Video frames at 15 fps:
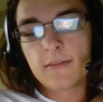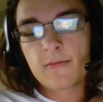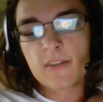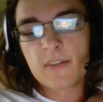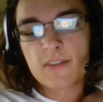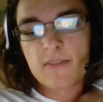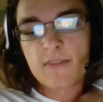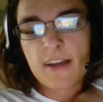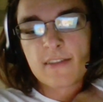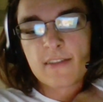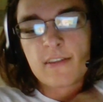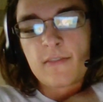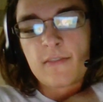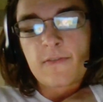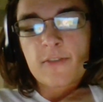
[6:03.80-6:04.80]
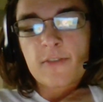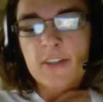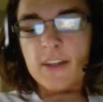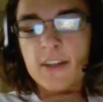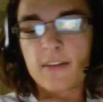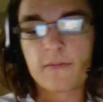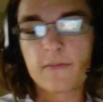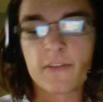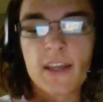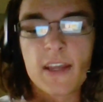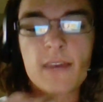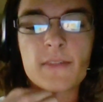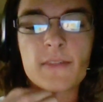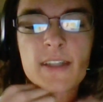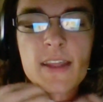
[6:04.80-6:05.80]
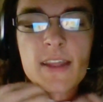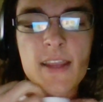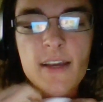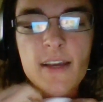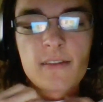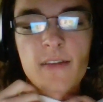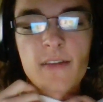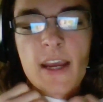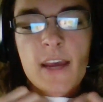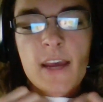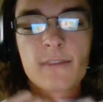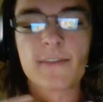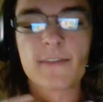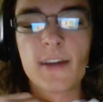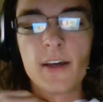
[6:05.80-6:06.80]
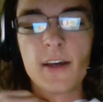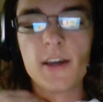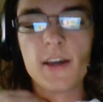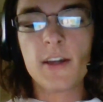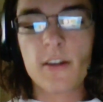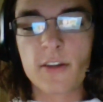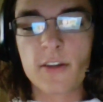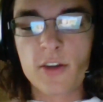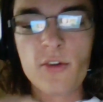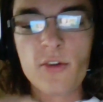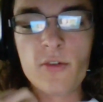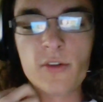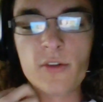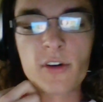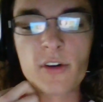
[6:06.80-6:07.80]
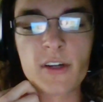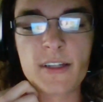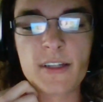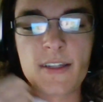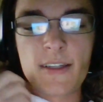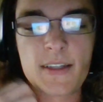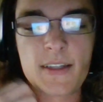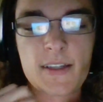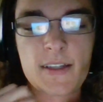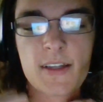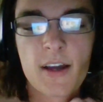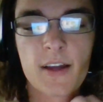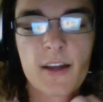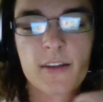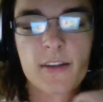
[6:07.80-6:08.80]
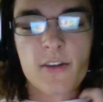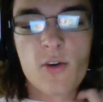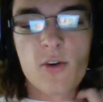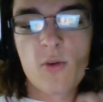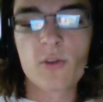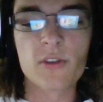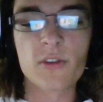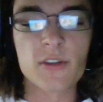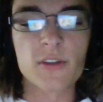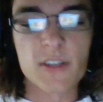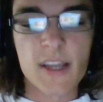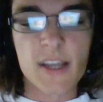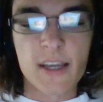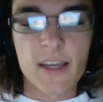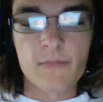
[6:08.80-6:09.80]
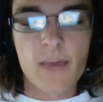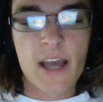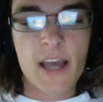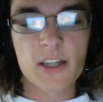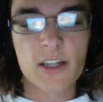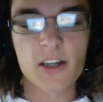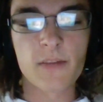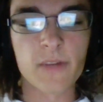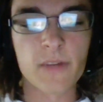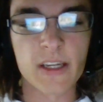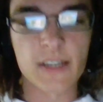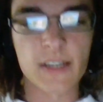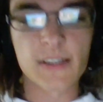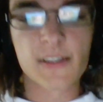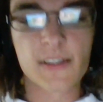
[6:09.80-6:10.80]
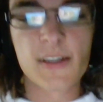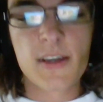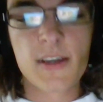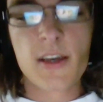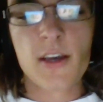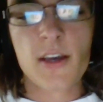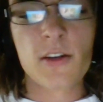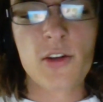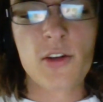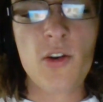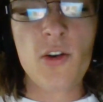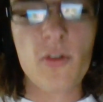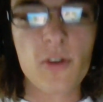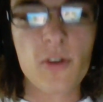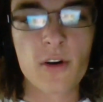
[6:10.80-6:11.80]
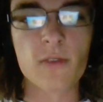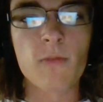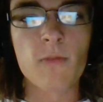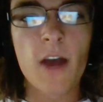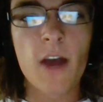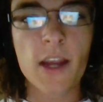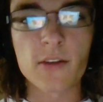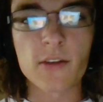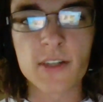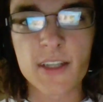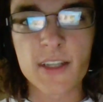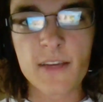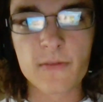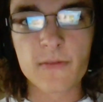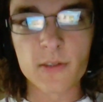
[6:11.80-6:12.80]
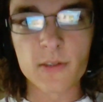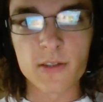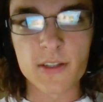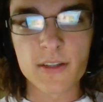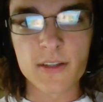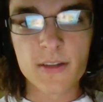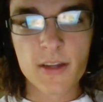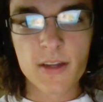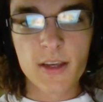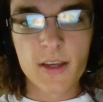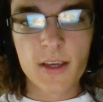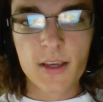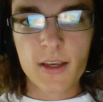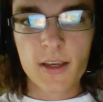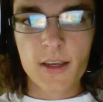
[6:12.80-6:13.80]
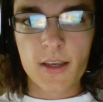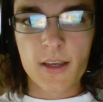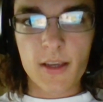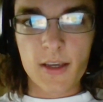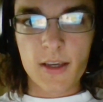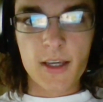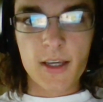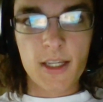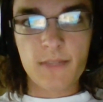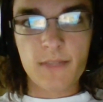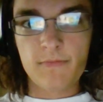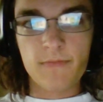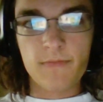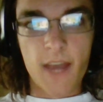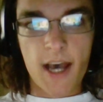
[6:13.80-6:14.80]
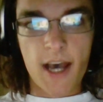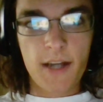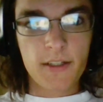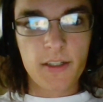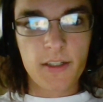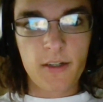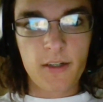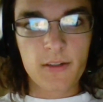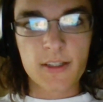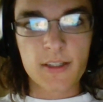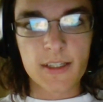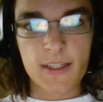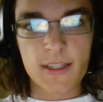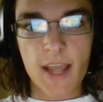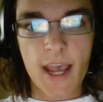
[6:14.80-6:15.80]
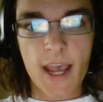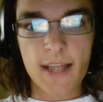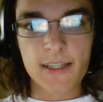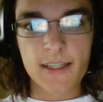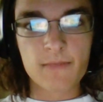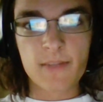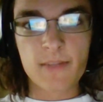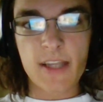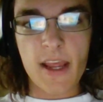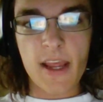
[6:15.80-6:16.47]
what's rather unfortunate for them is that they don't have two good stud corners that can match up against two good wide receivers. And I don't know, just add some